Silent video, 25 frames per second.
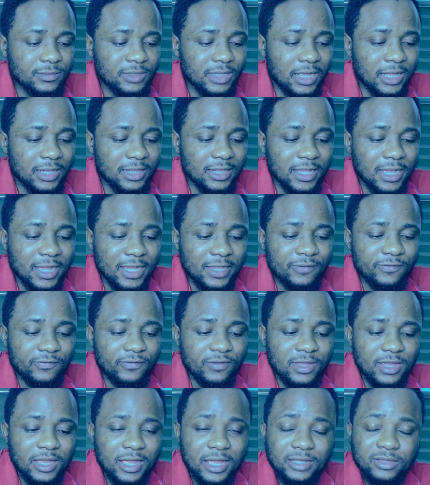alive,
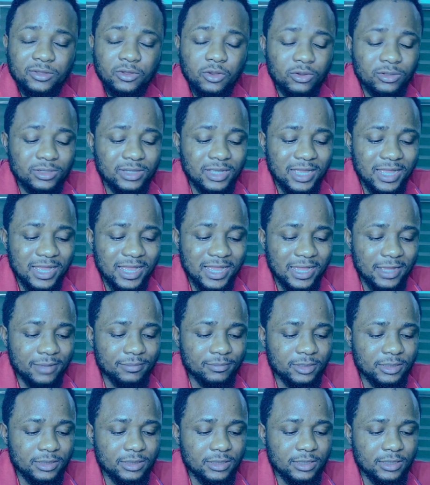and unharmed.